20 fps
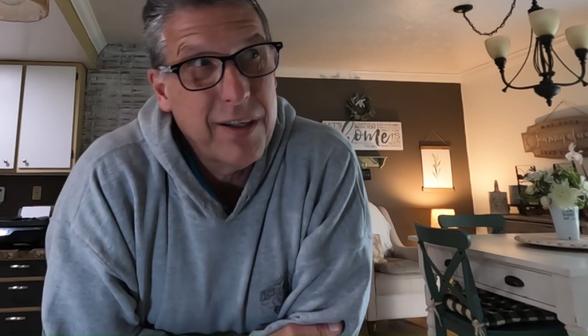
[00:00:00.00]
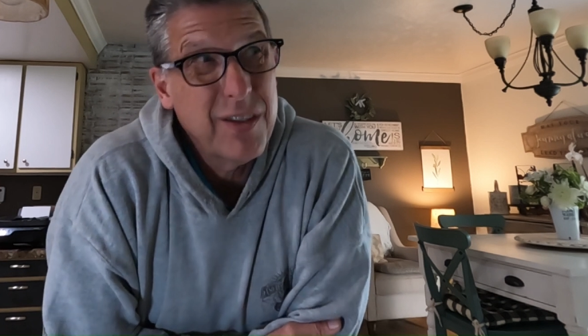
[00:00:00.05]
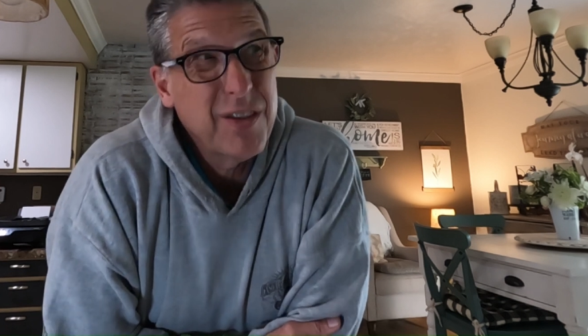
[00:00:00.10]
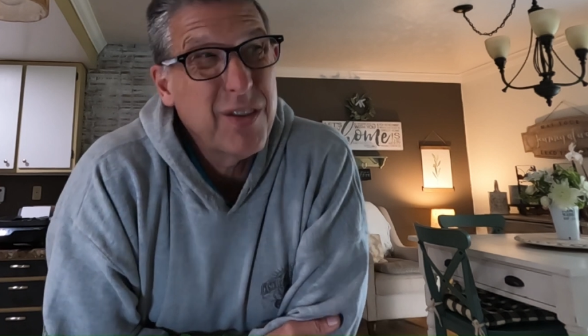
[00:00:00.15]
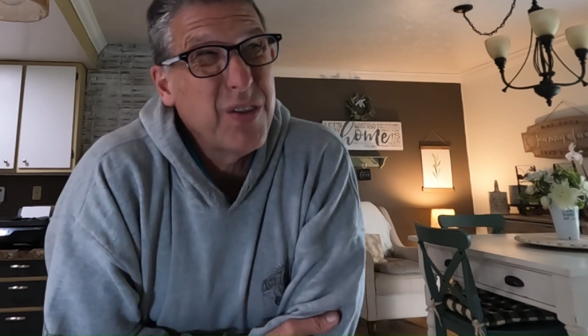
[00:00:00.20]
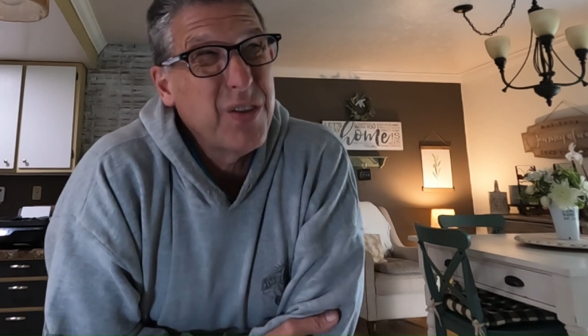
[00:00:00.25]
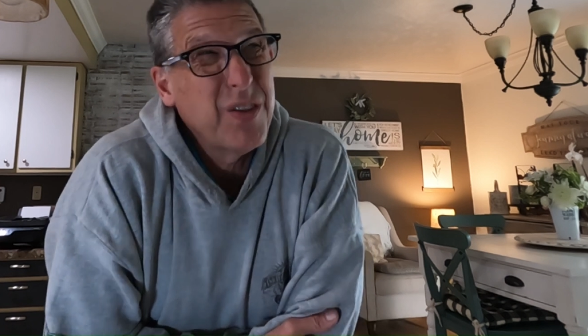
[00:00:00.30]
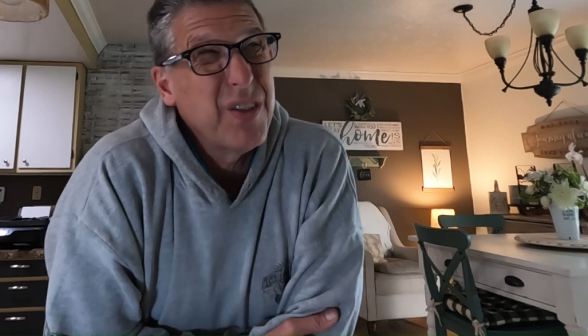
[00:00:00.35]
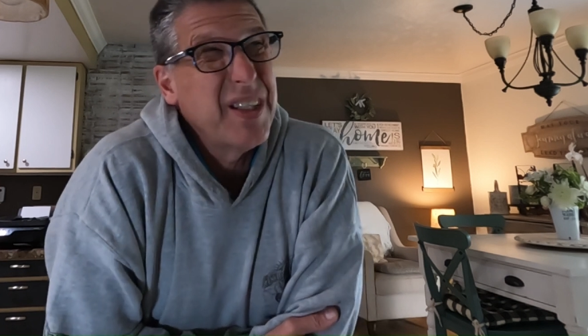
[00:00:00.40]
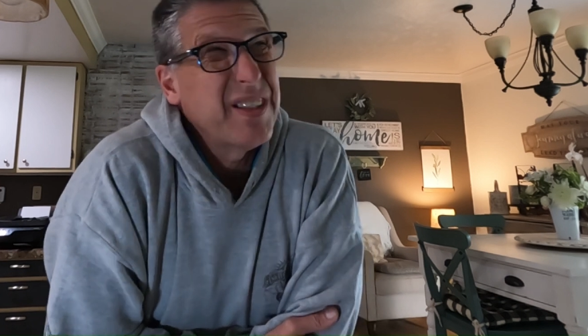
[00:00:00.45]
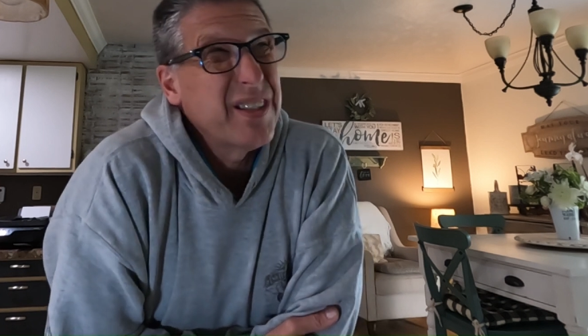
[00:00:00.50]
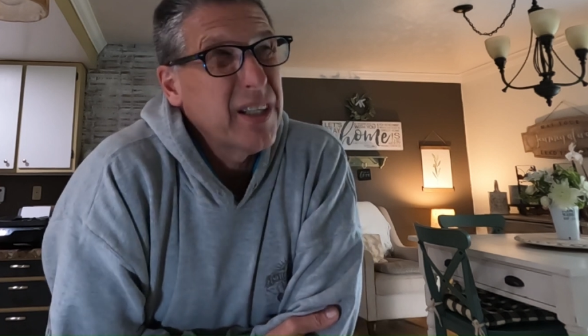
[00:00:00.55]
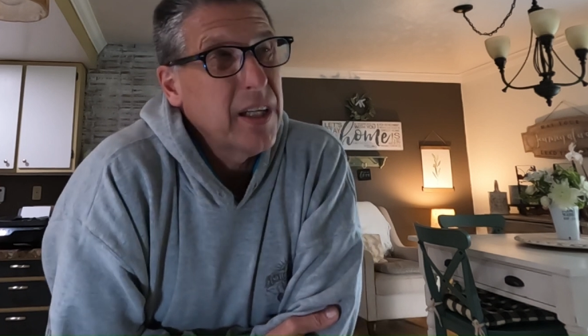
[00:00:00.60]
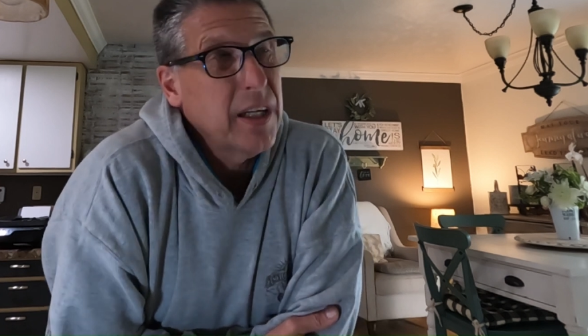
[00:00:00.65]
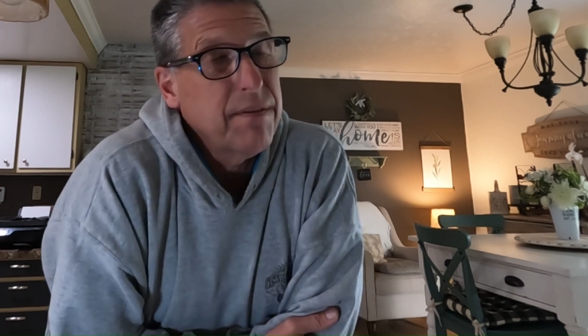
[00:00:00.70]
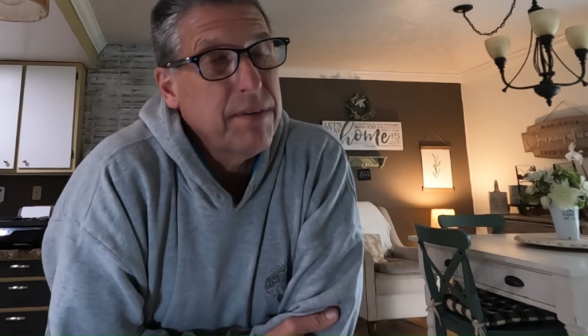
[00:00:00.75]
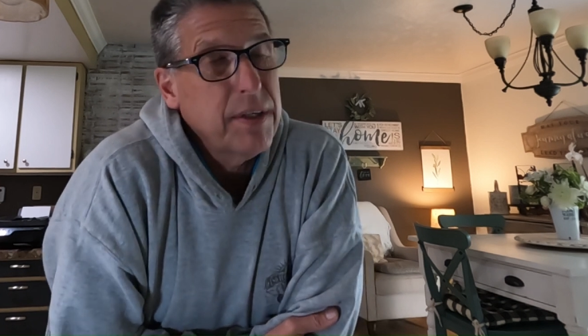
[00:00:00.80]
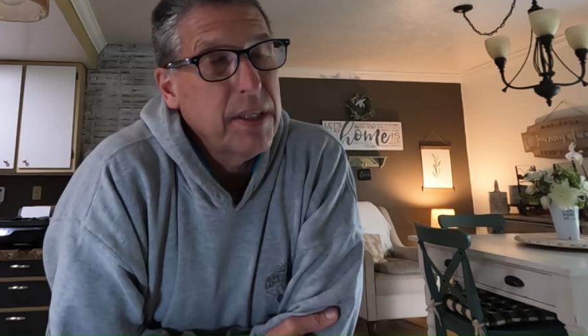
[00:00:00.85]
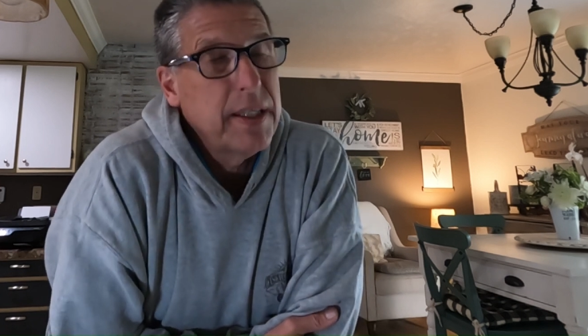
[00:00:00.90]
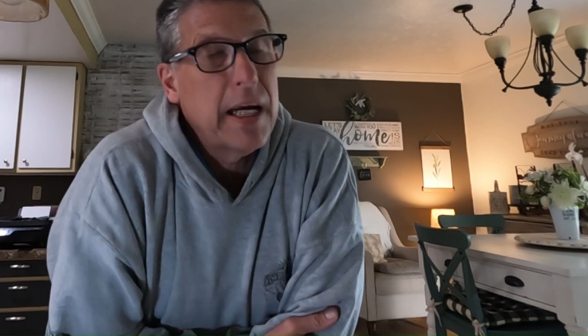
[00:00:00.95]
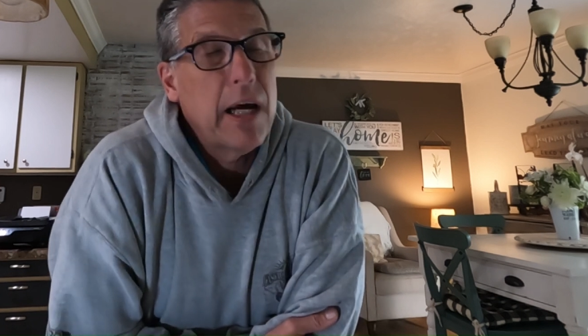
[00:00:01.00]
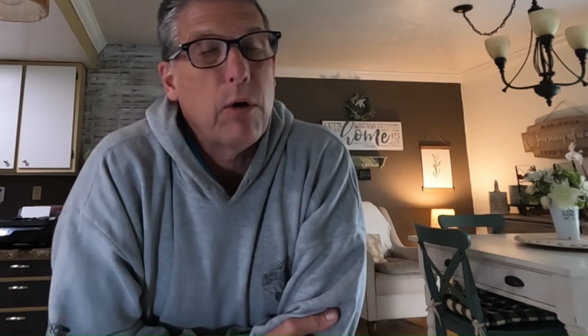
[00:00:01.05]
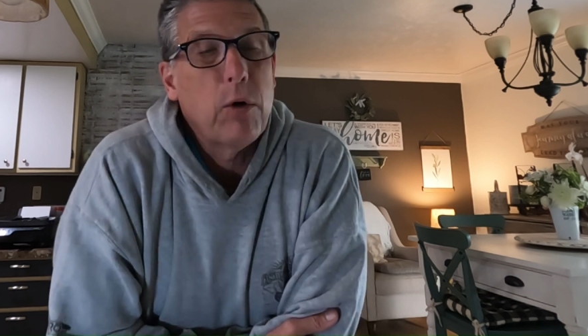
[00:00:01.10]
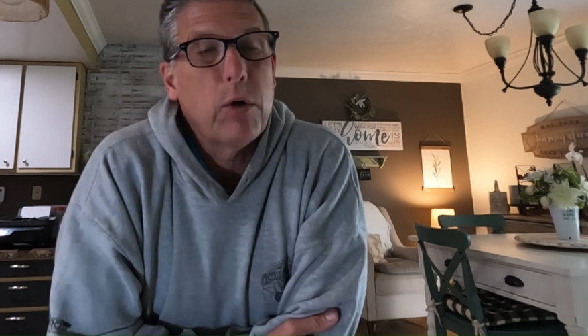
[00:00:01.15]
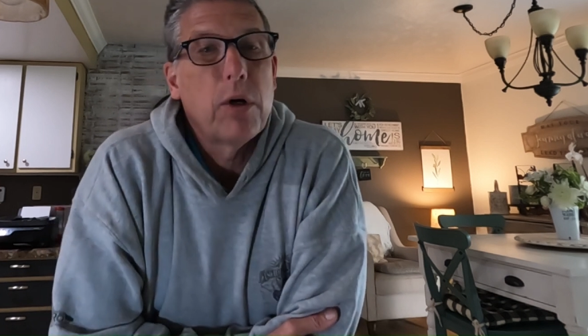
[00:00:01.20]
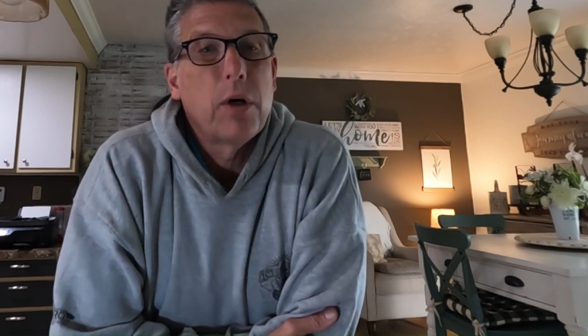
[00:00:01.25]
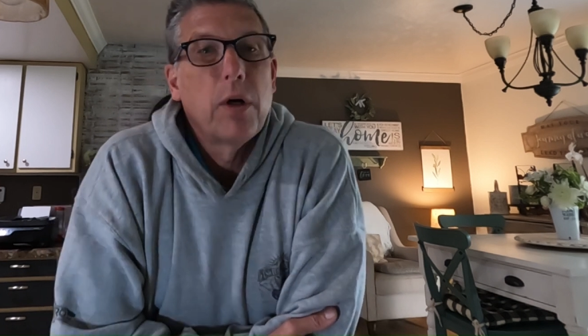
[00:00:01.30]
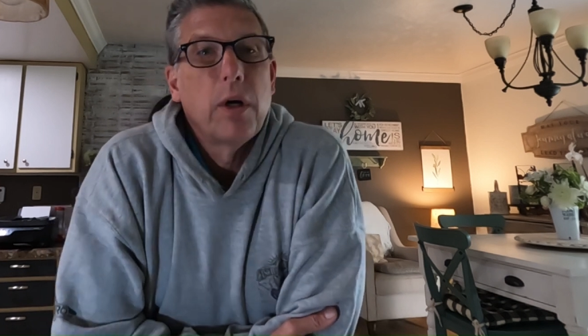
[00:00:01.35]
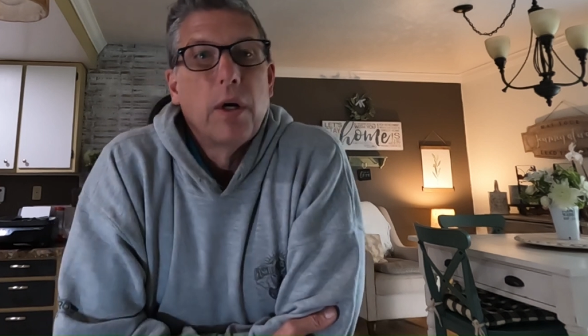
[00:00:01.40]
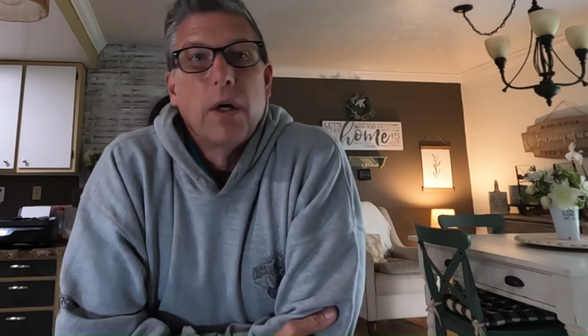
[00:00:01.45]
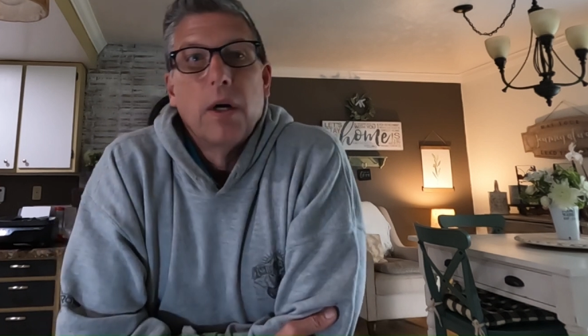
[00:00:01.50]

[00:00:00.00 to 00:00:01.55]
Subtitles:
so that's kind of a downer,